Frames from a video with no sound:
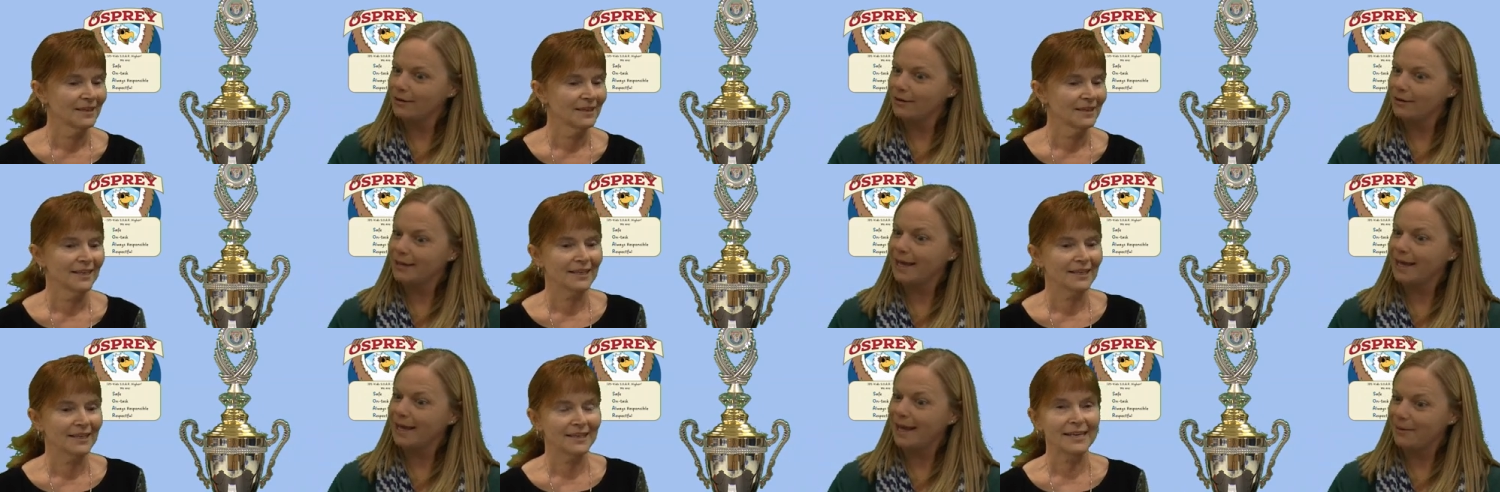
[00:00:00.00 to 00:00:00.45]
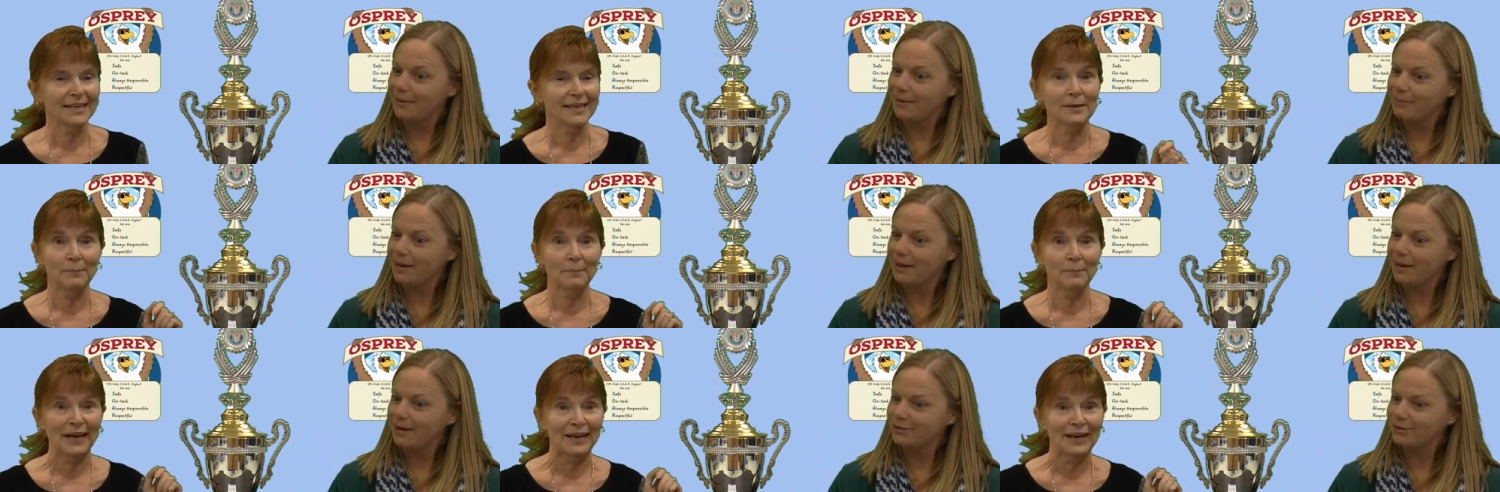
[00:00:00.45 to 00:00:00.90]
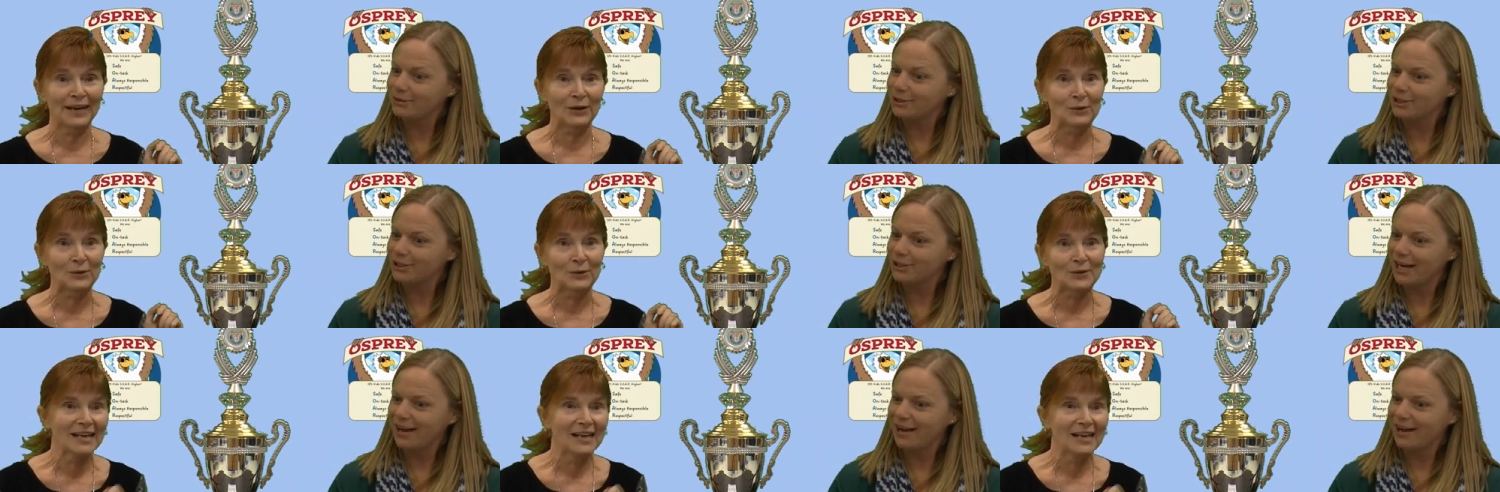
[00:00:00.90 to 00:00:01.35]
Speaker 1: Camp, camp out,
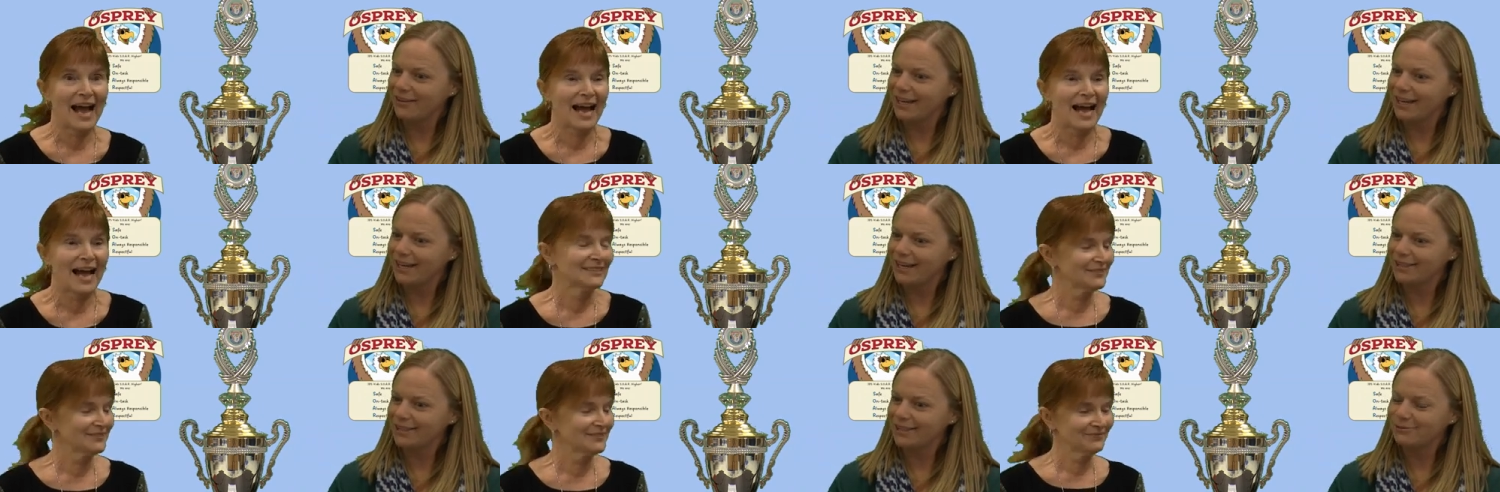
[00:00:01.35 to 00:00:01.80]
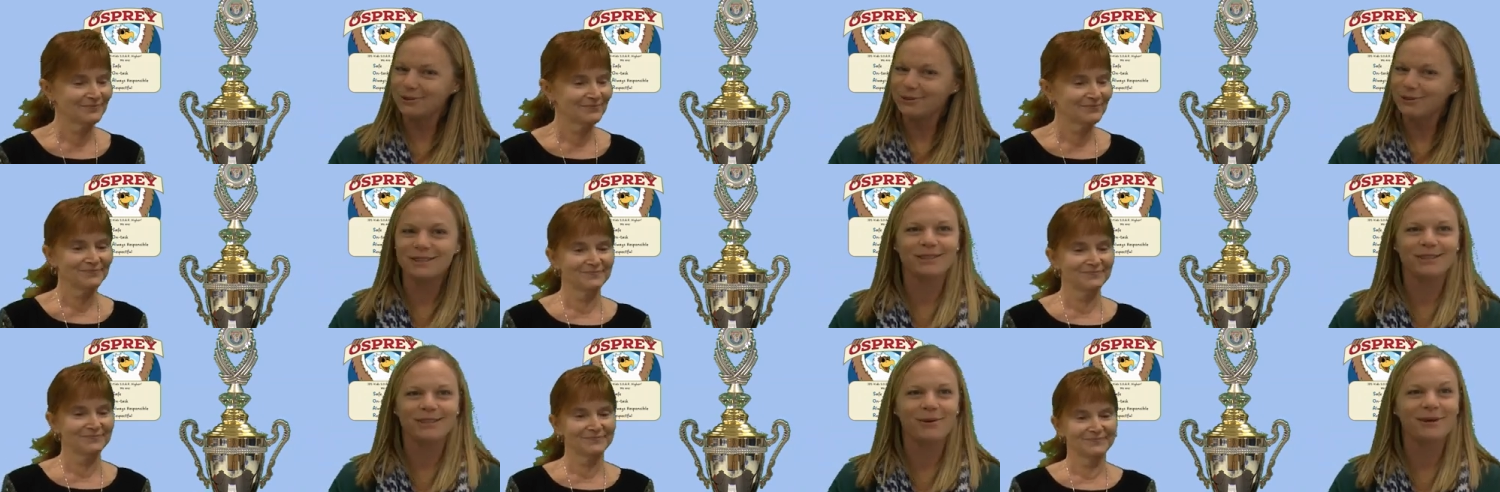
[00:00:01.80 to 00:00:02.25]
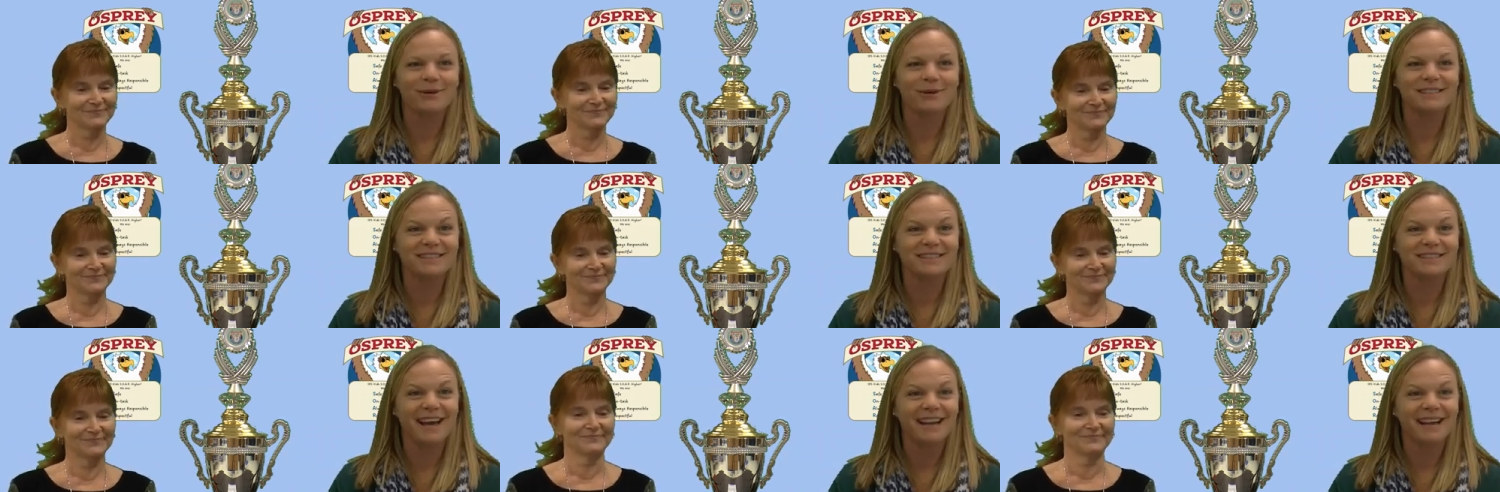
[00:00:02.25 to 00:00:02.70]
out Challenge. We're so
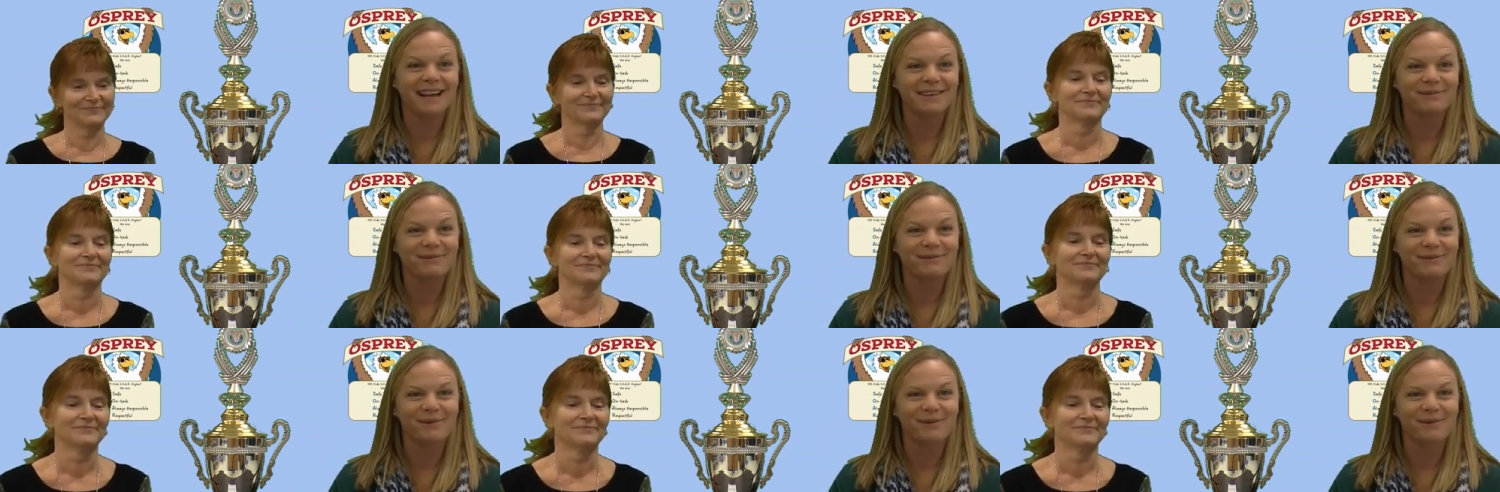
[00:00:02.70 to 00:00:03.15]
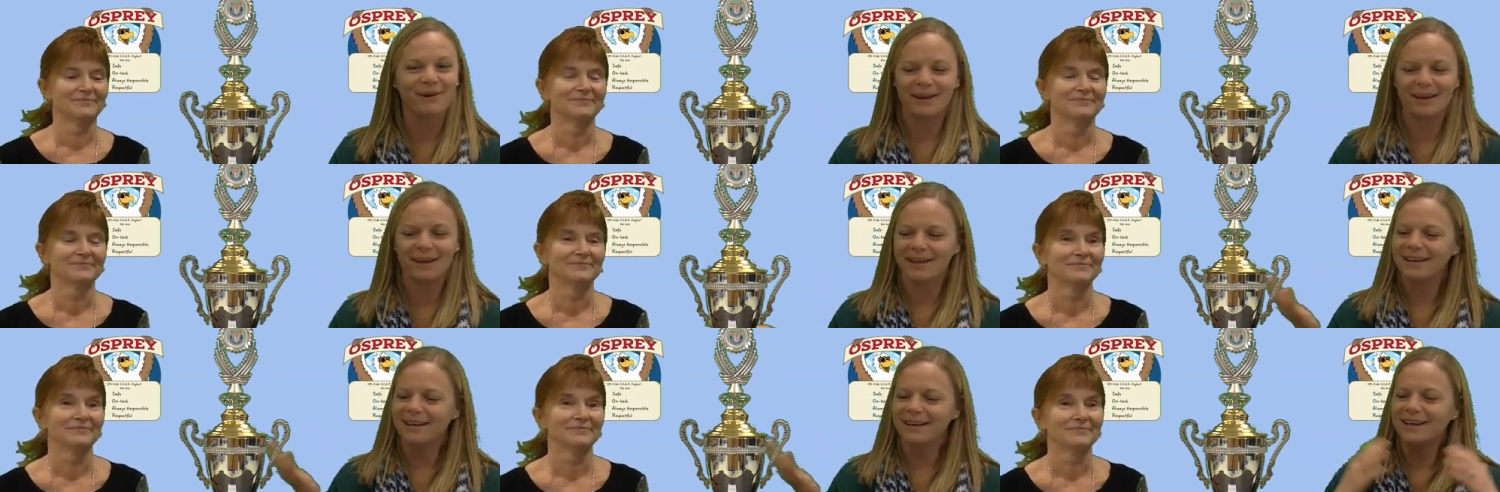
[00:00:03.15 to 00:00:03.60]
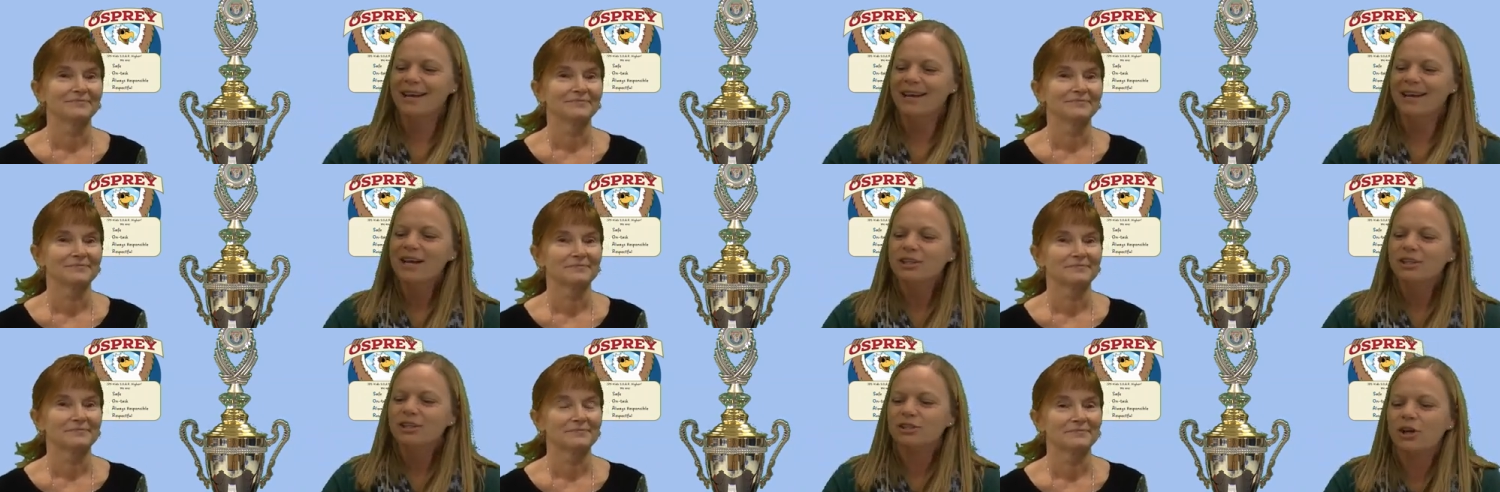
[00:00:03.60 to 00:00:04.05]
excited for it.
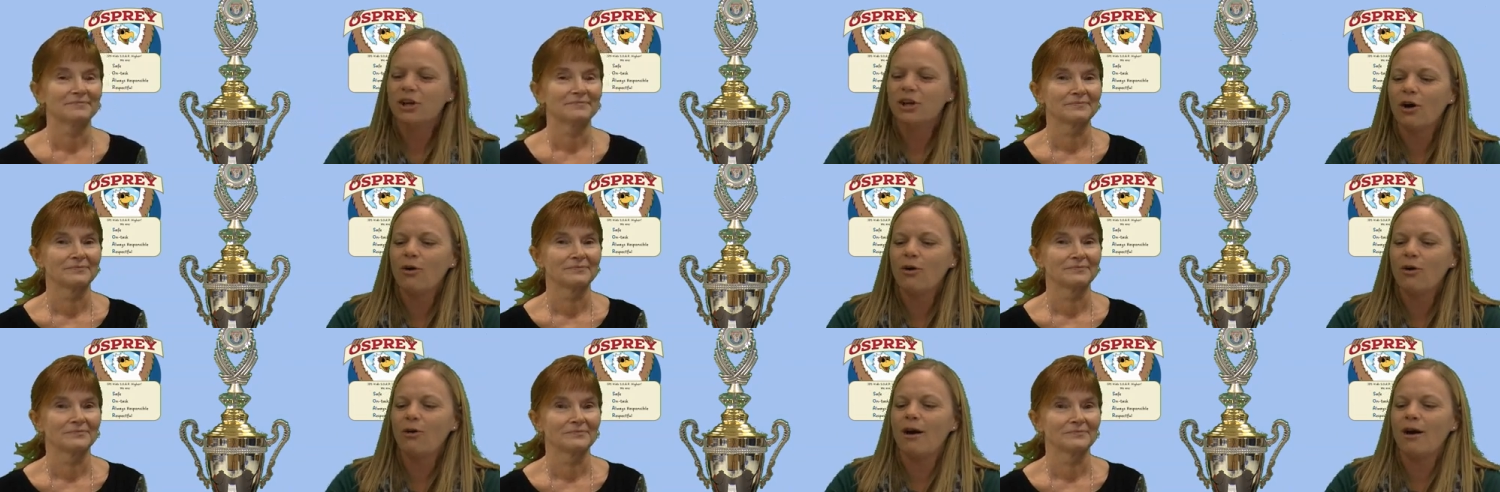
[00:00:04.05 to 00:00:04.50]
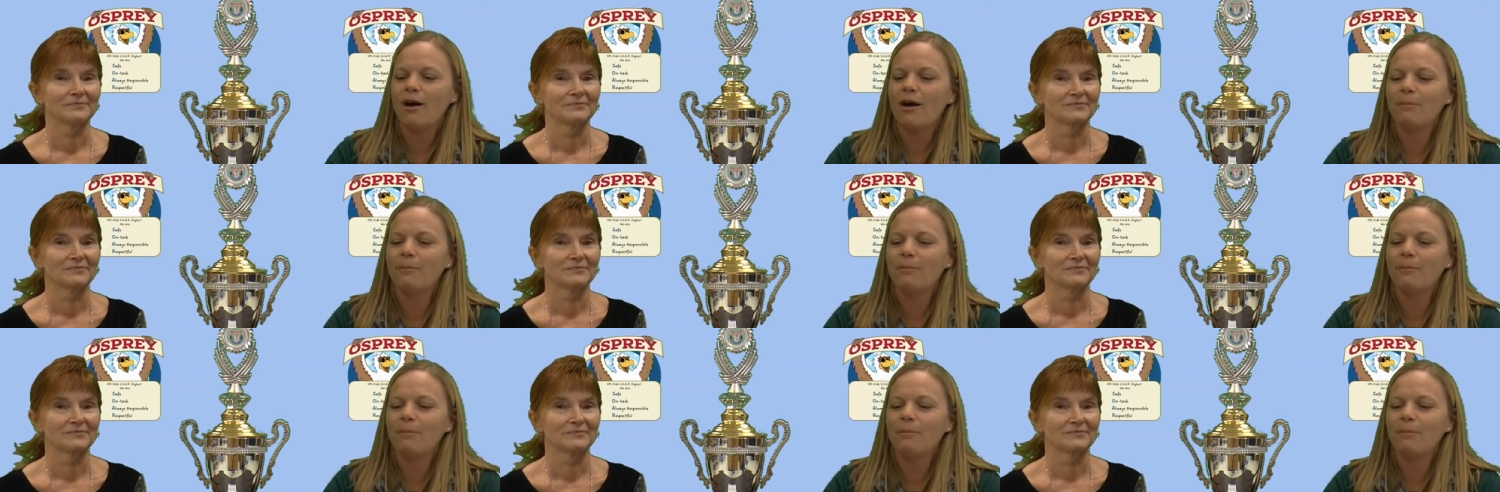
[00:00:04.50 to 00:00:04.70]
So um,